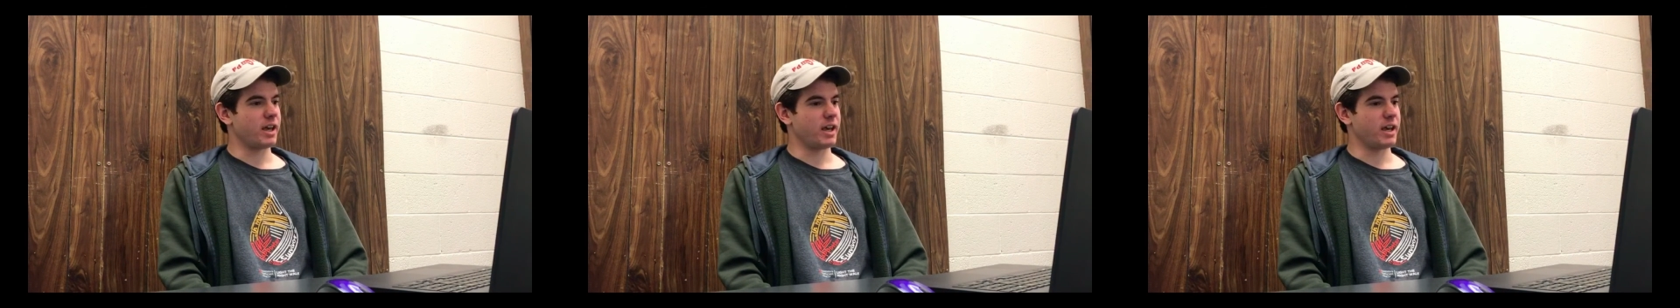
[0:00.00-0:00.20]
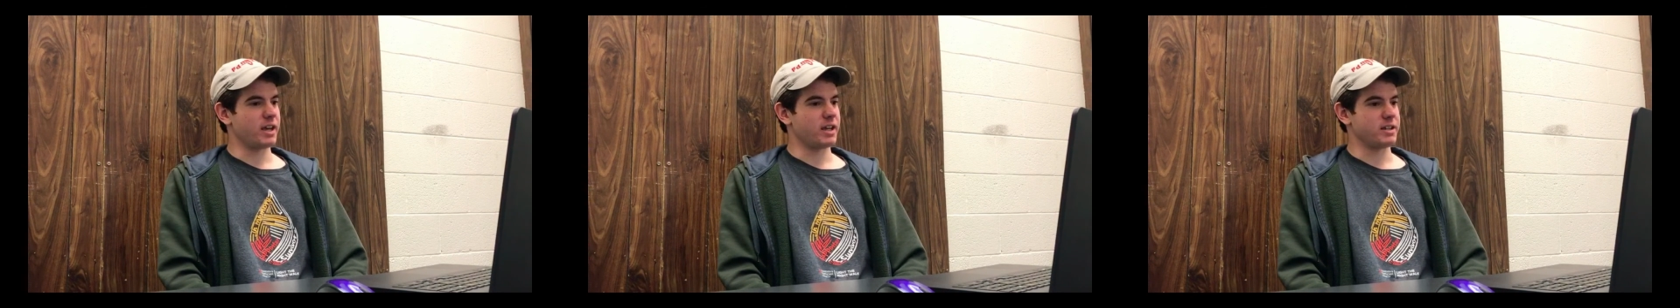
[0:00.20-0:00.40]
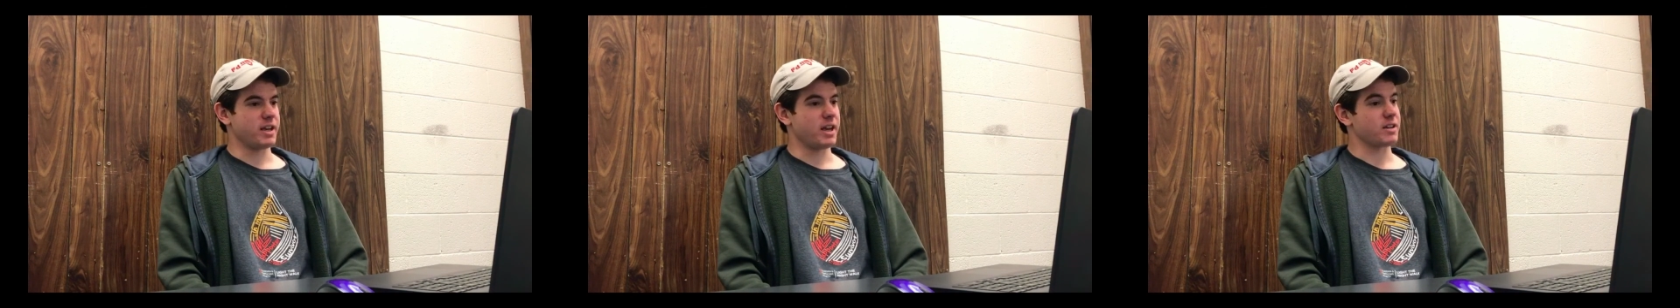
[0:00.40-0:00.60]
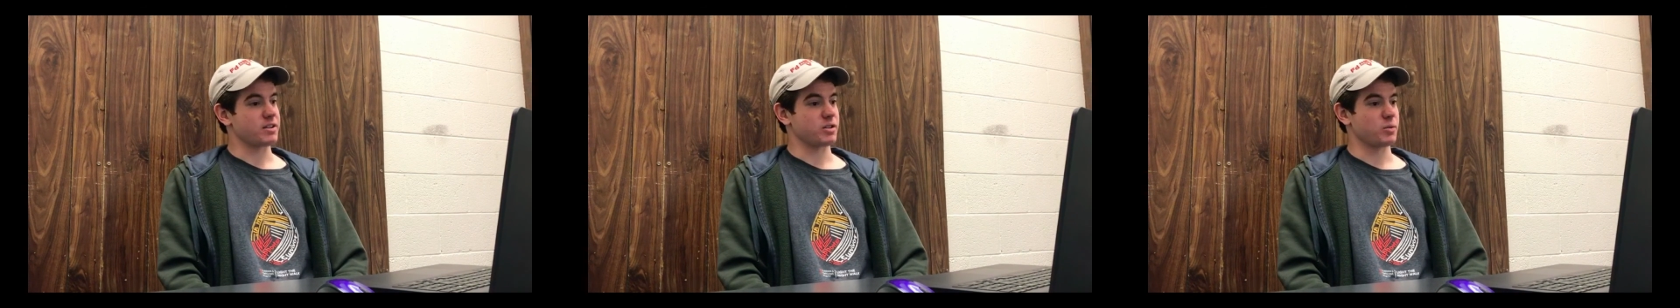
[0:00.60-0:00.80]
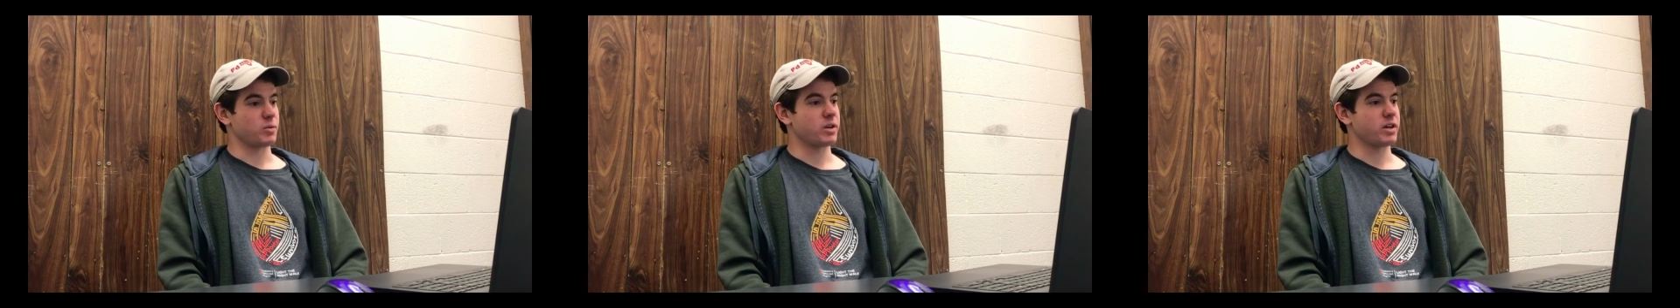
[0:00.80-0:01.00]
And yeah,
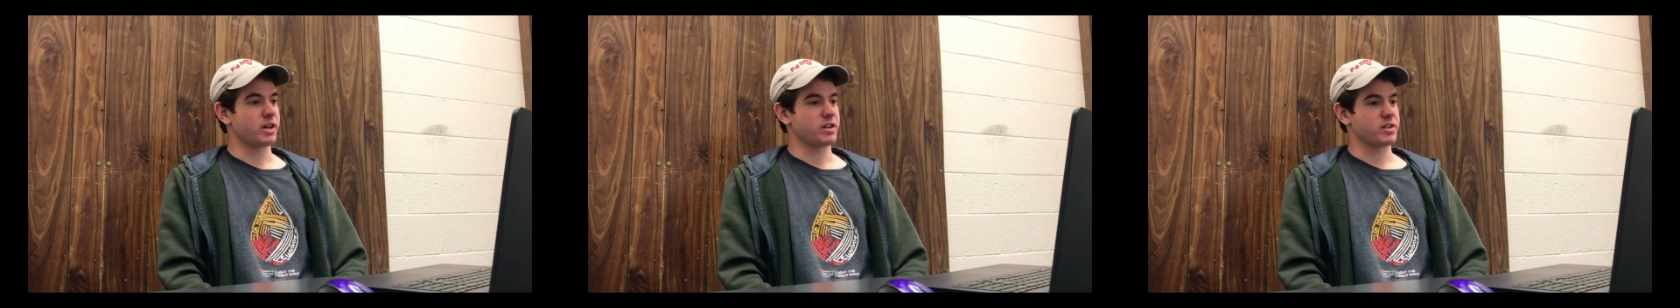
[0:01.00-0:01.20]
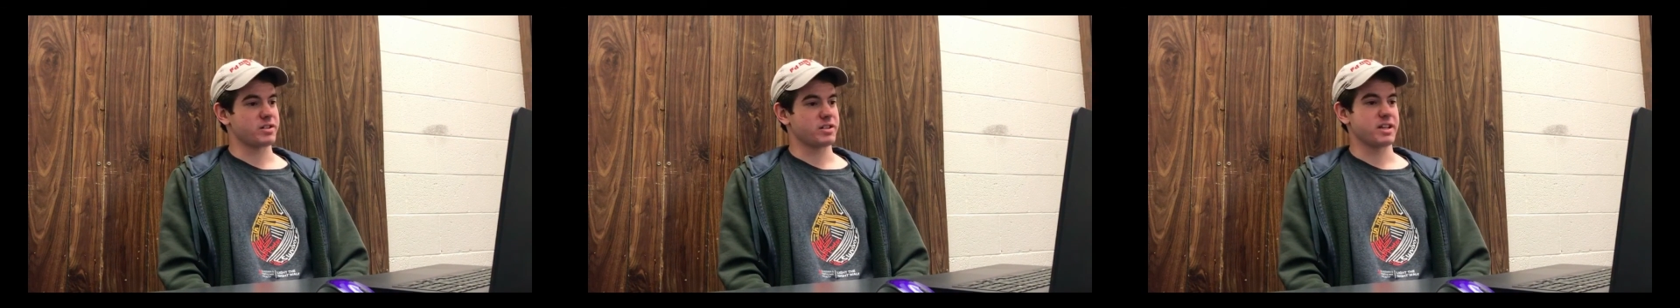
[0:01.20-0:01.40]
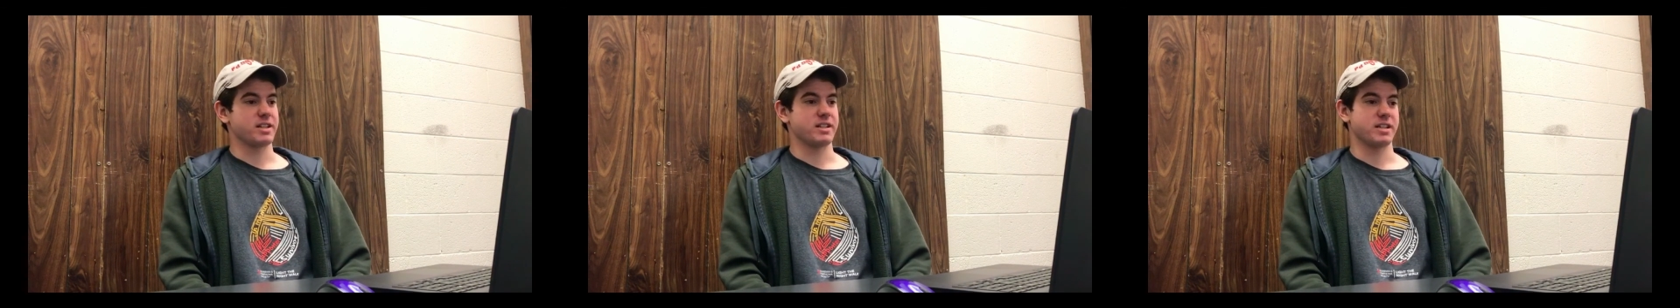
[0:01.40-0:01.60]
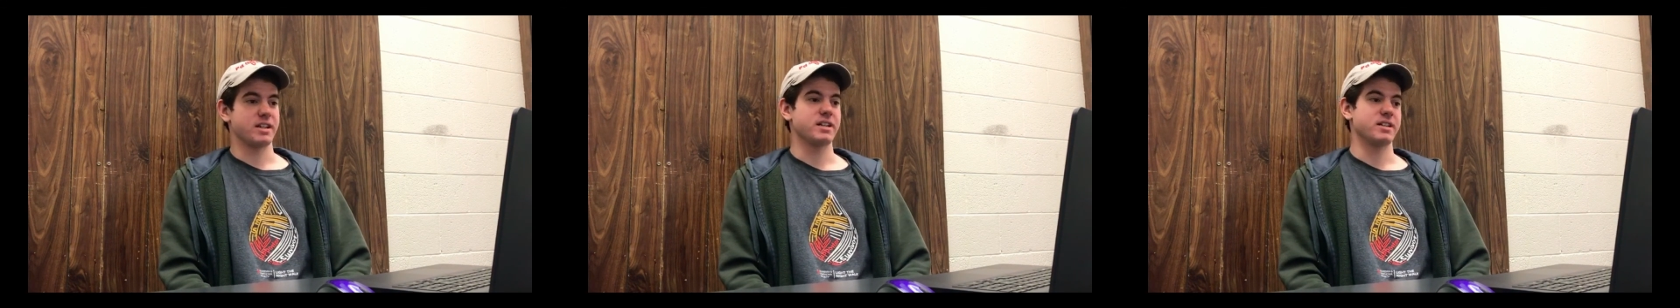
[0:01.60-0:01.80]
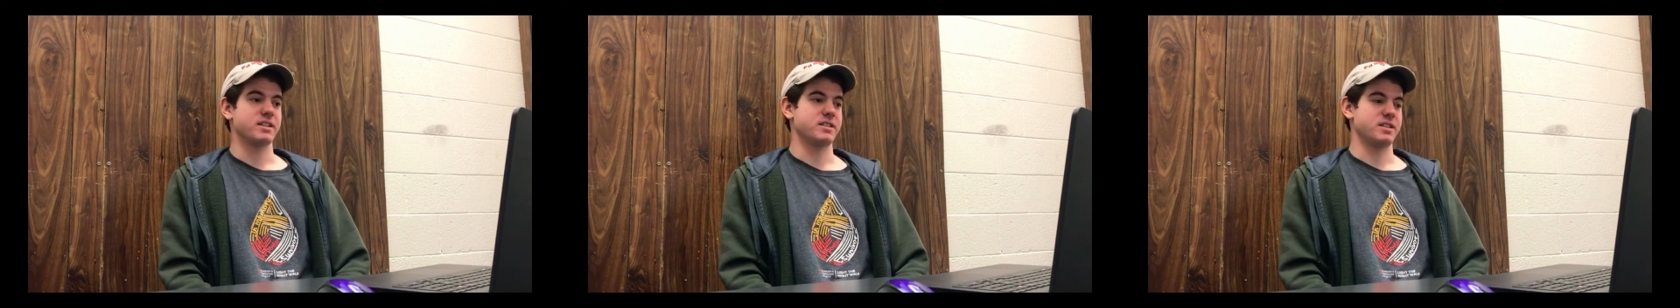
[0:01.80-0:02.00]
so what our site
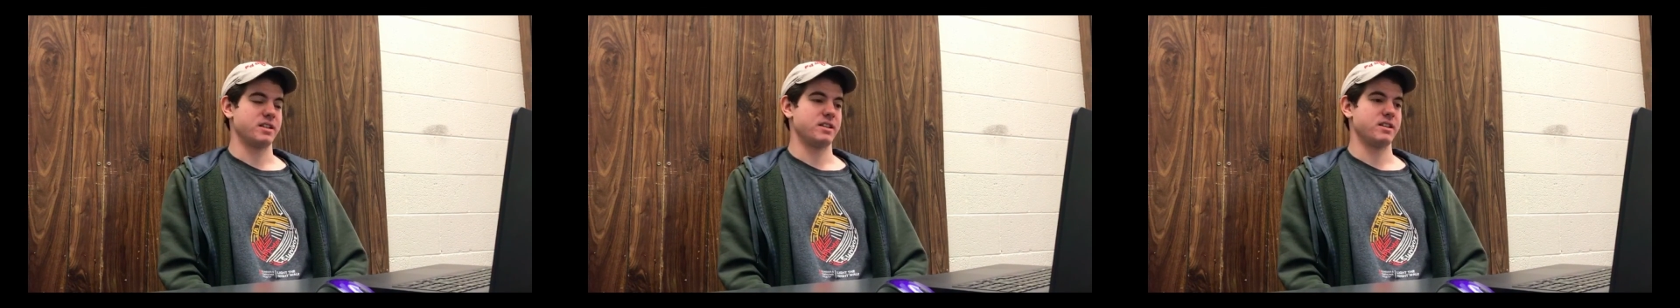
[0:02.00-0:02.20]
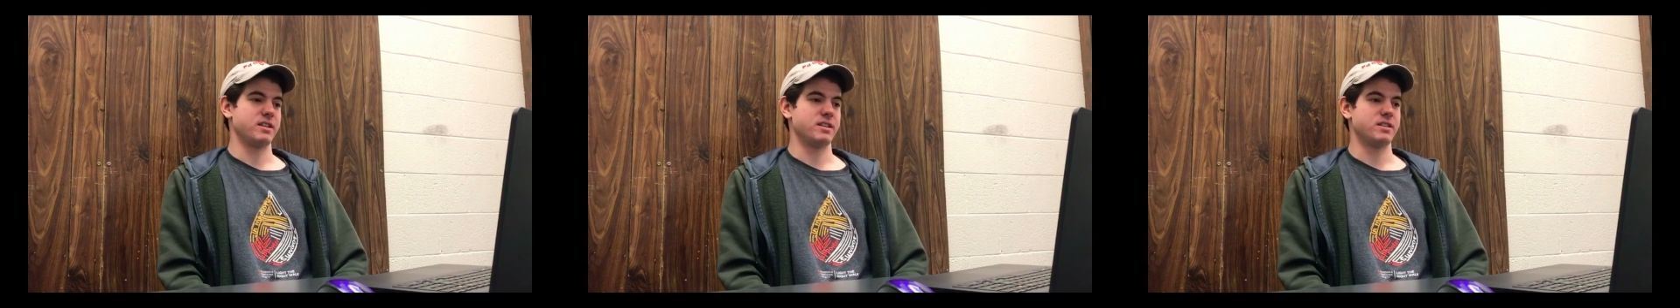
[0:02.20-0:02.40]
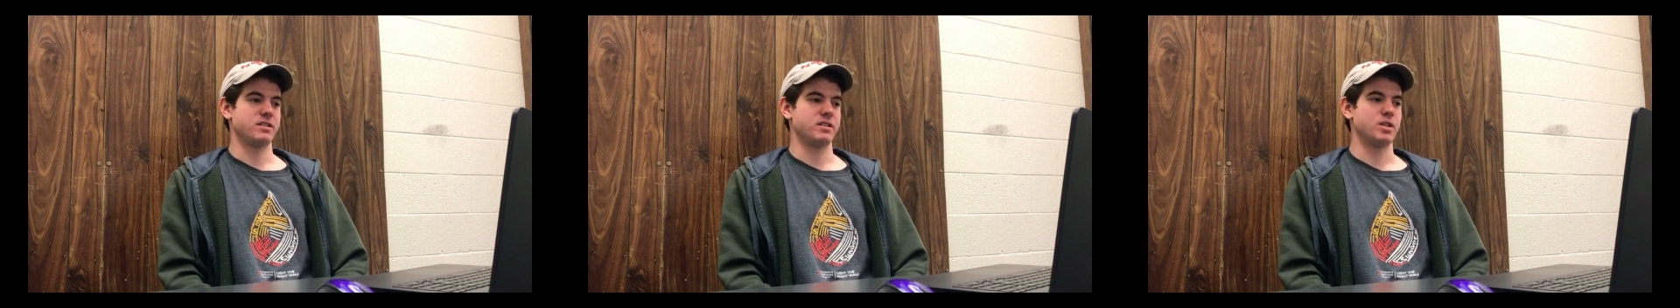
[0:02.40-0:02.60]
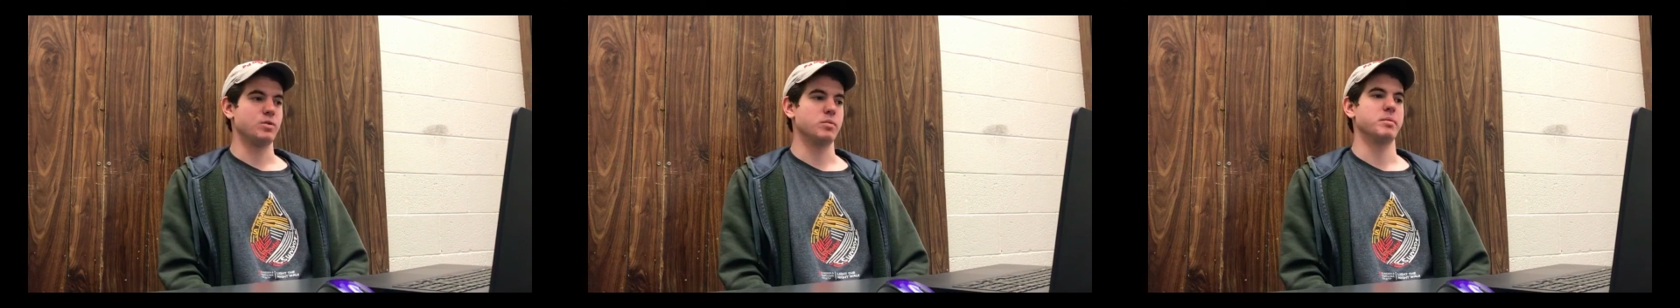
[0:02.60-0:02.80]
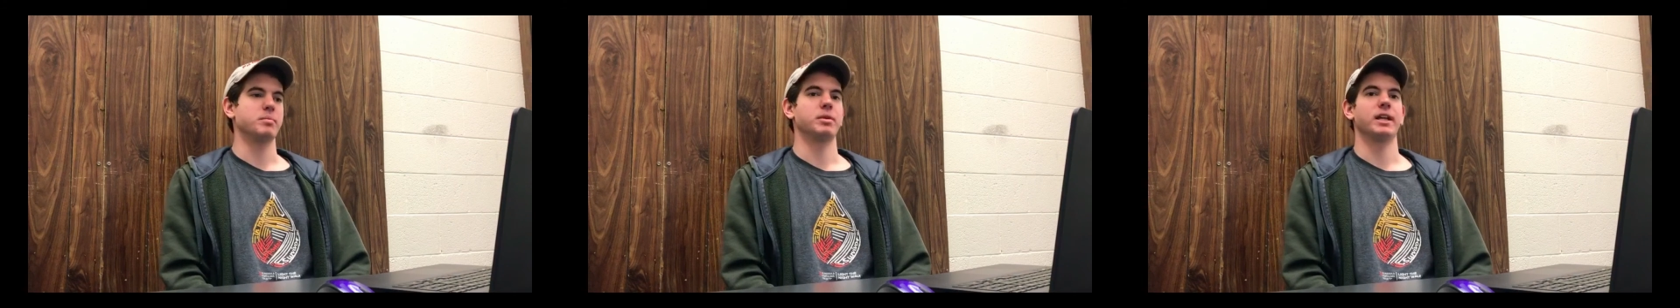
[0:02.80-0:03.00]
does is you
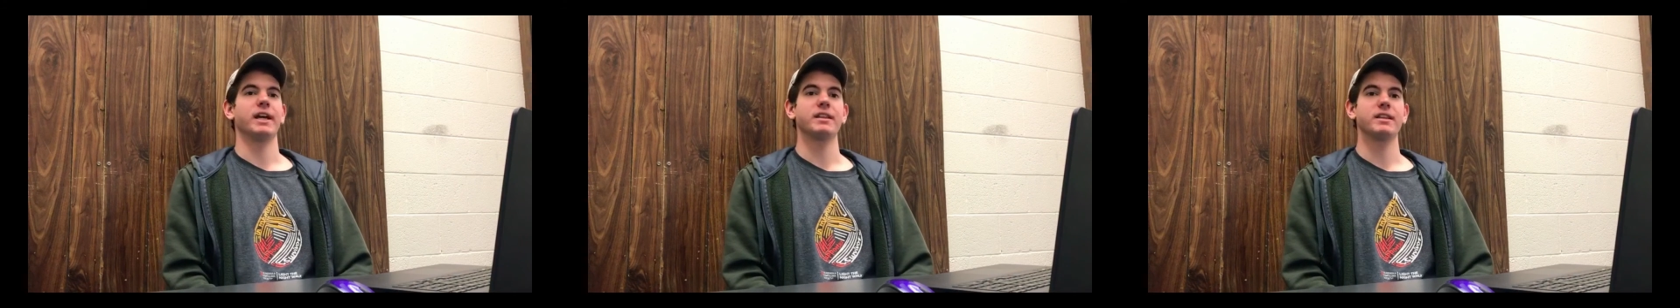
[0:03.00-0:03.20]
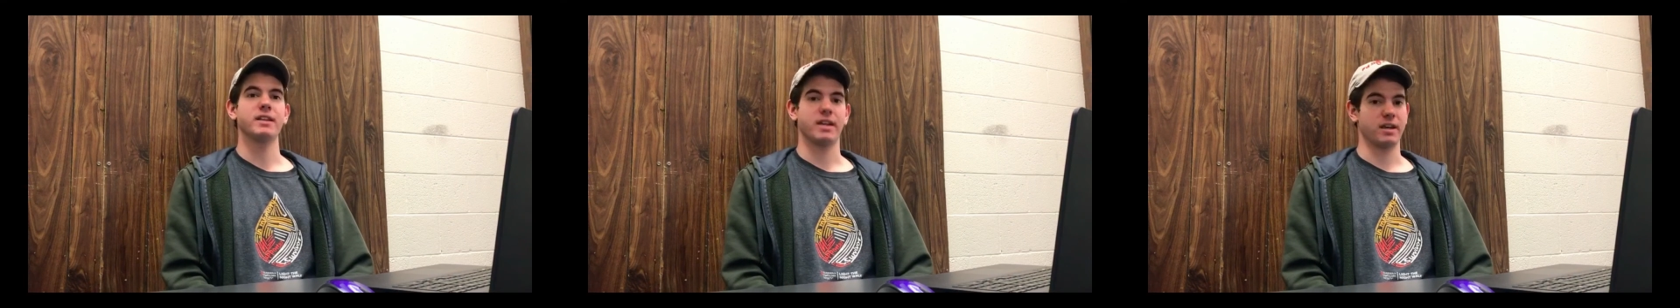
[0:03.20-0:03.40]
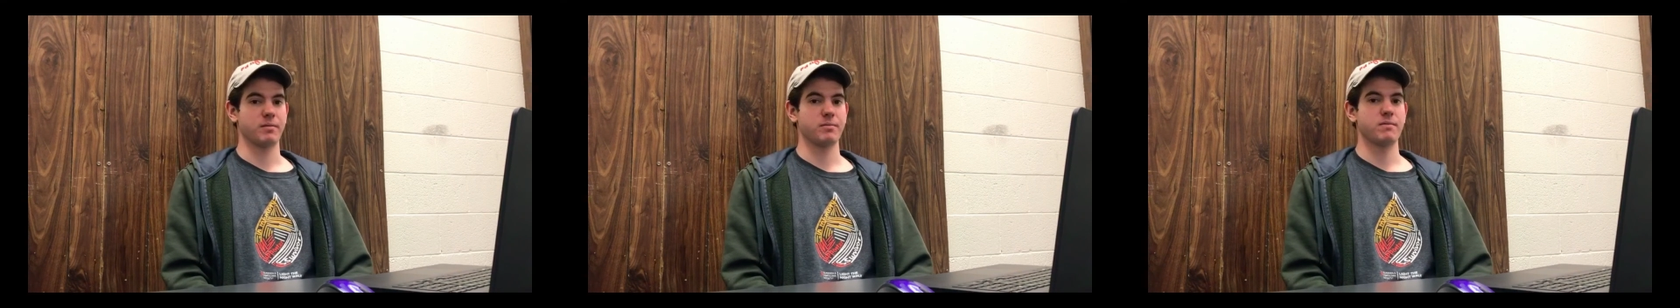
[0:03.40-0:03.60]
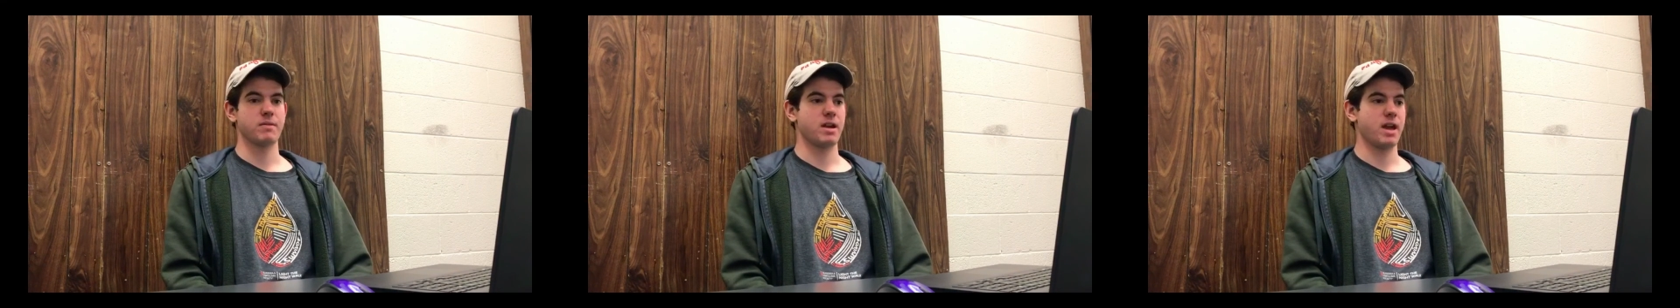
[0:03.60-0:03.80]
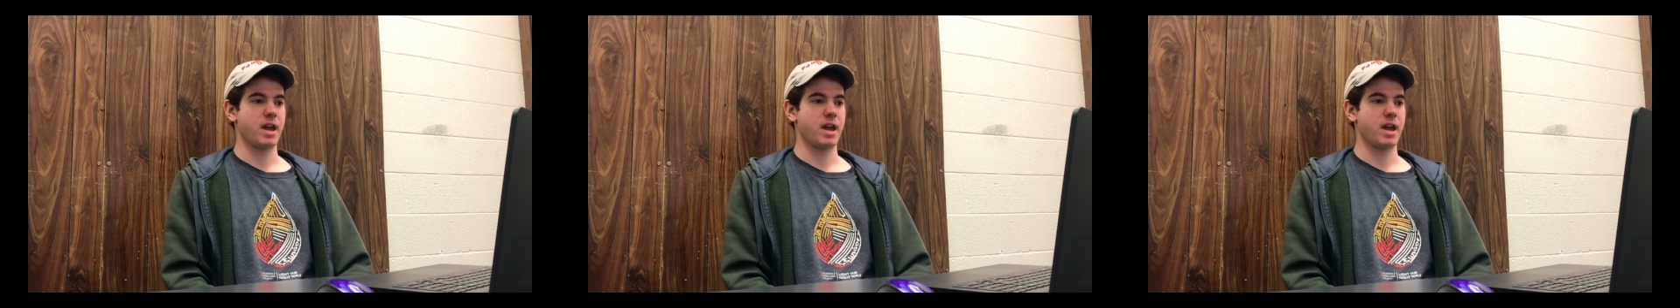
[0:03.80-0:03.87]
will be playing the game,